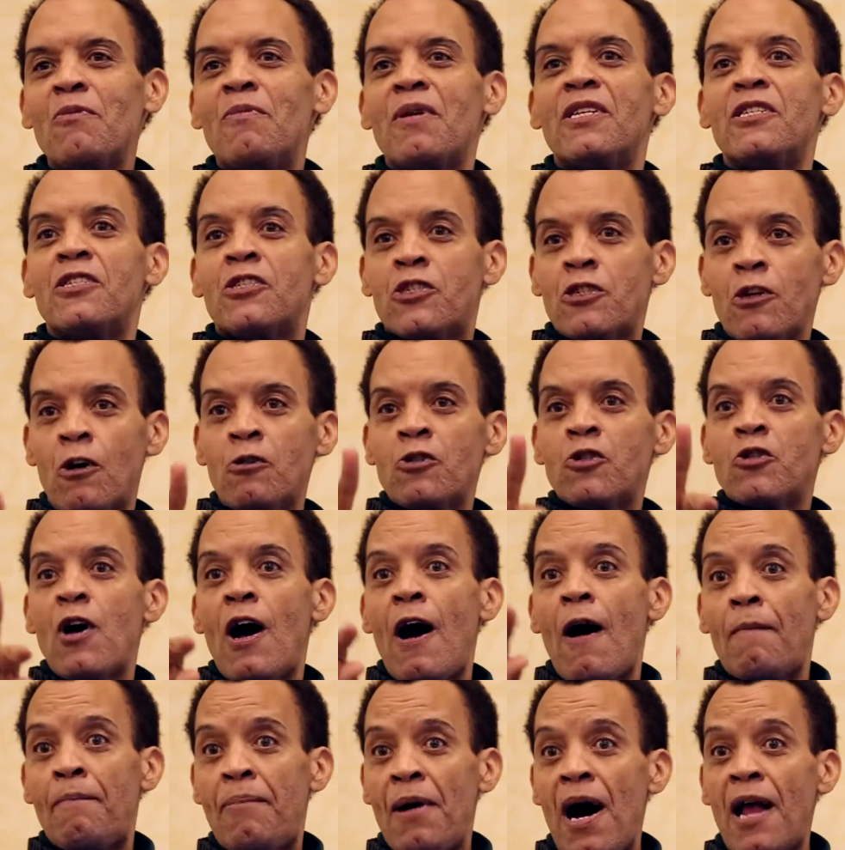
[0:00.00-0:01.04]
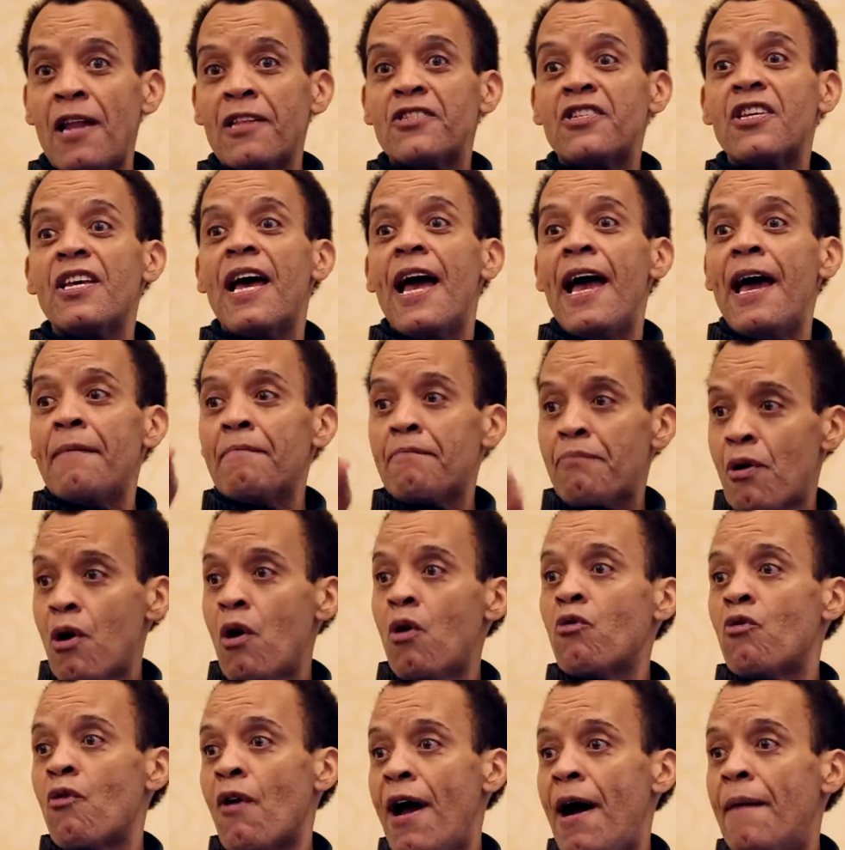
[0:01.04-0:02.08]
but it shows you how policy and
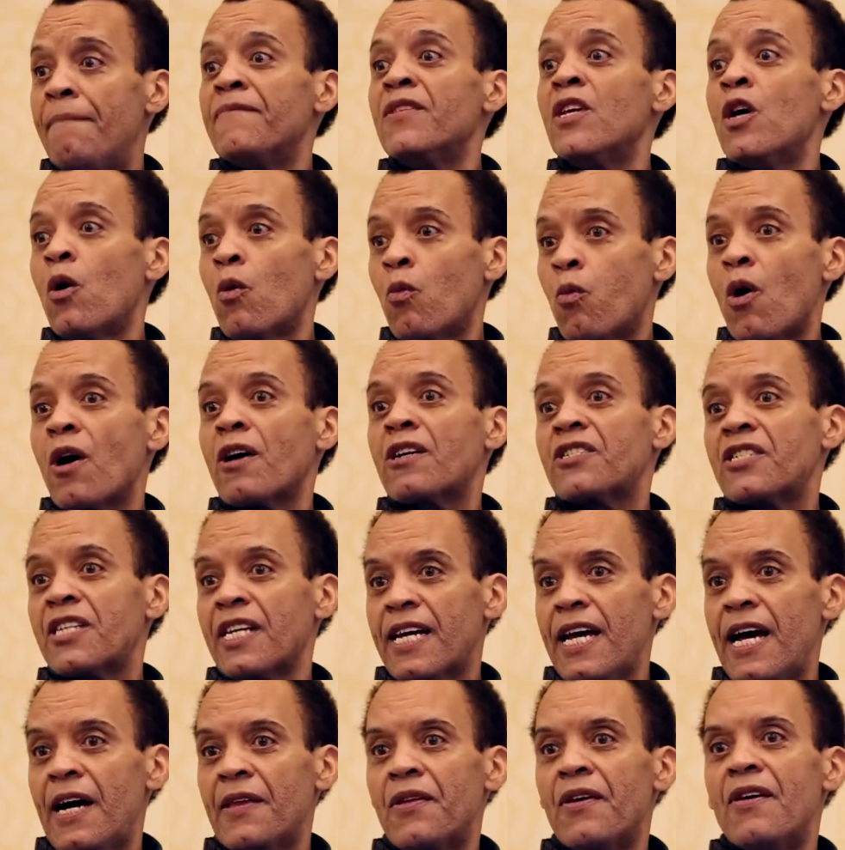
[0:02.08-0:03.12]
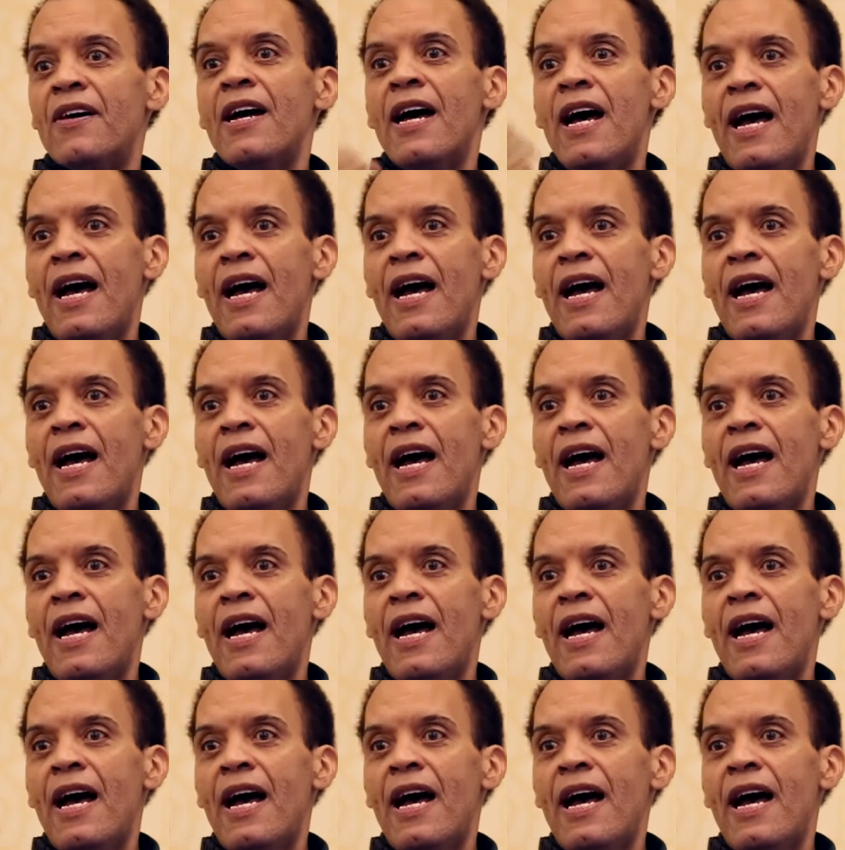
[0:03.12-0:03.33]
program works together.